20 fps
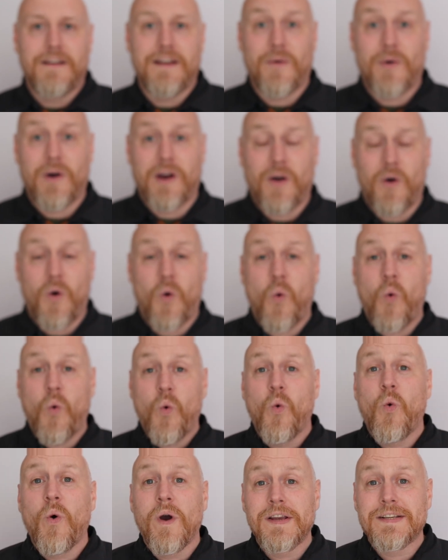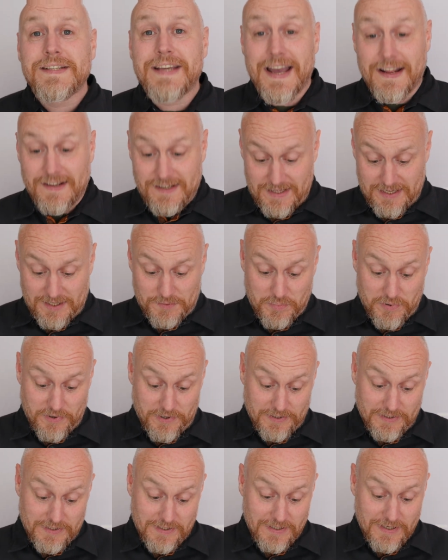Now, I always get to this
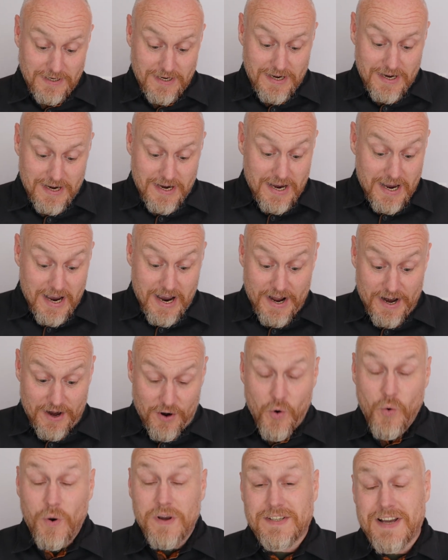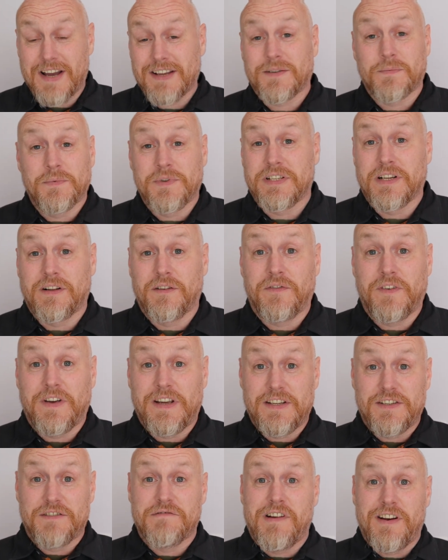point, and I always ask myself,
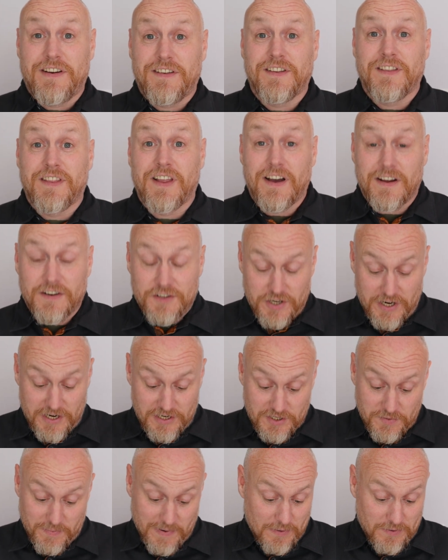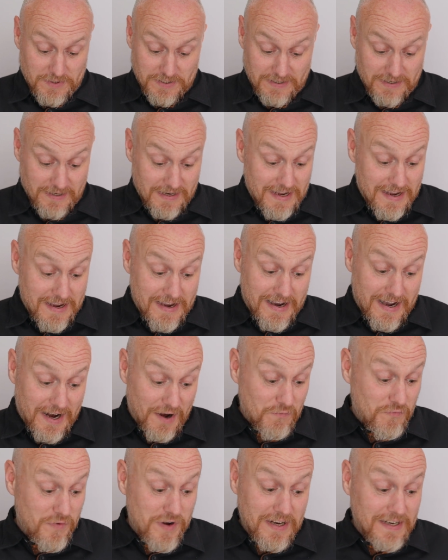is there anything that I'd change about it?
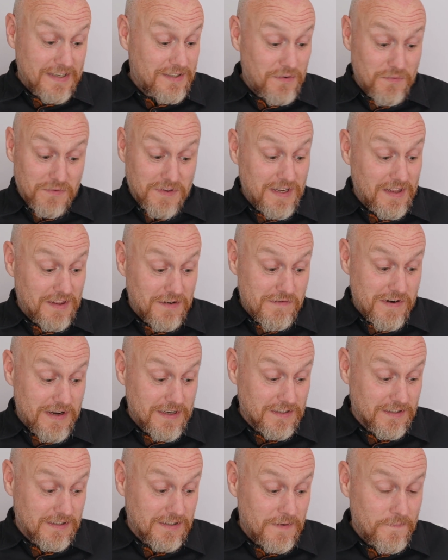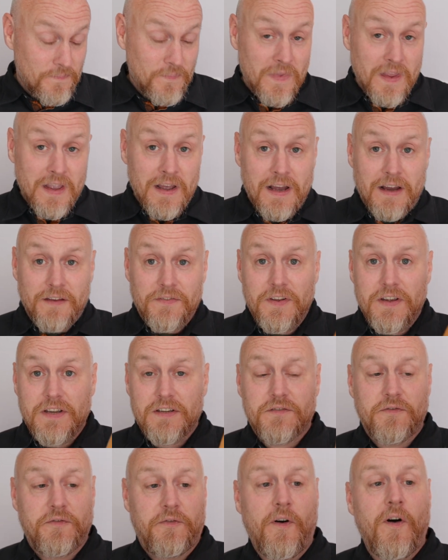And I really don't think there is. I think
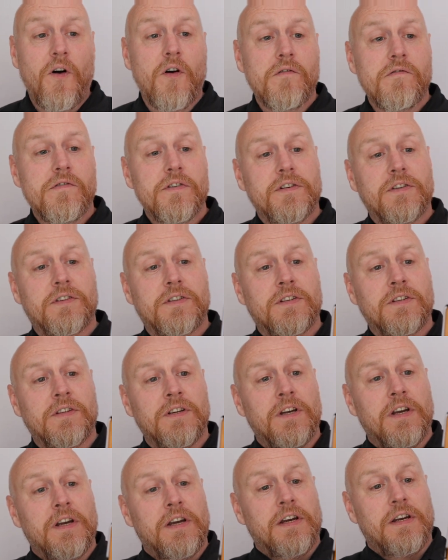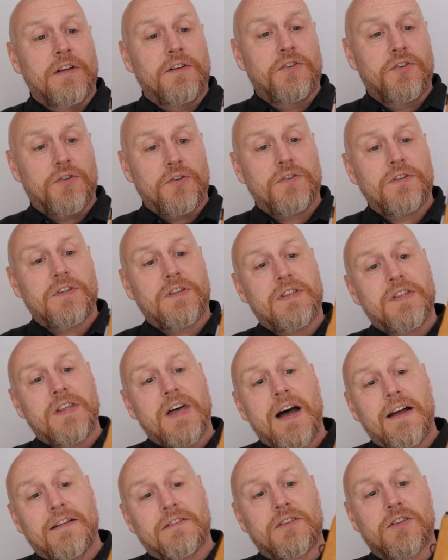as far as just
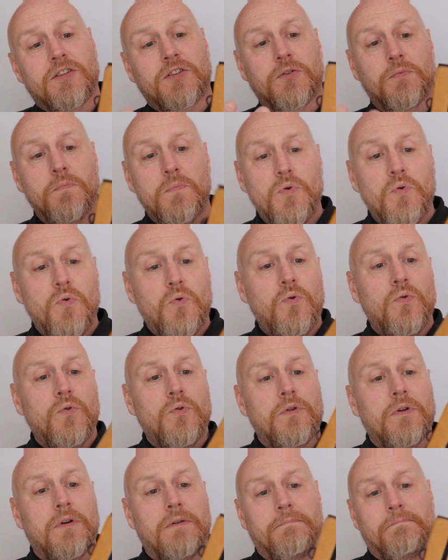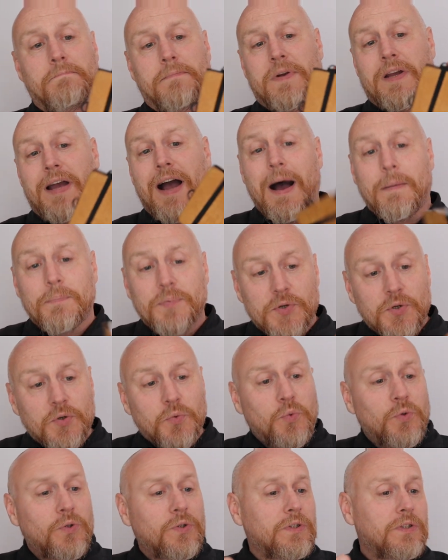that small
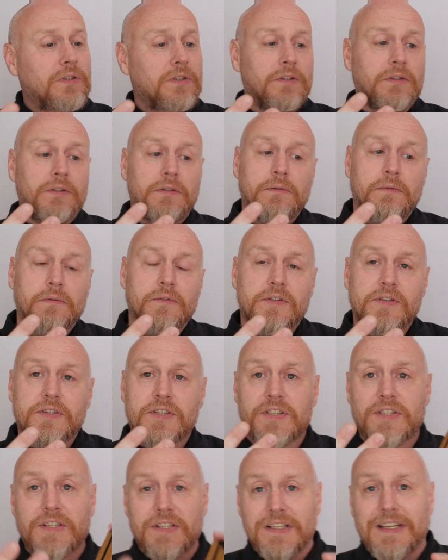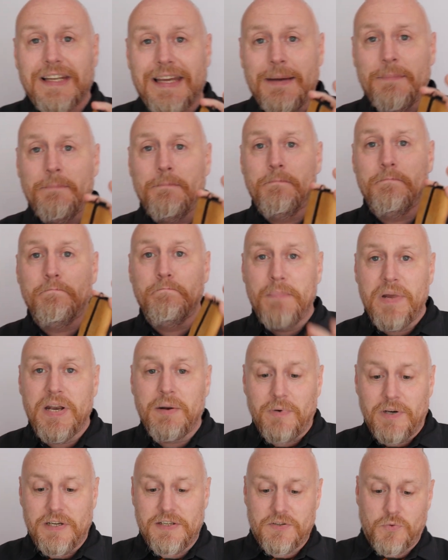capsule slim
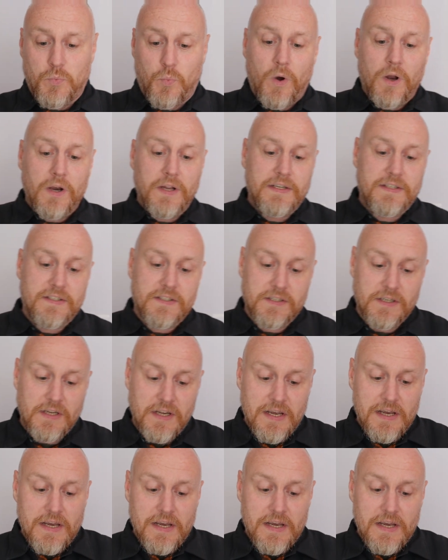minimalist wallet,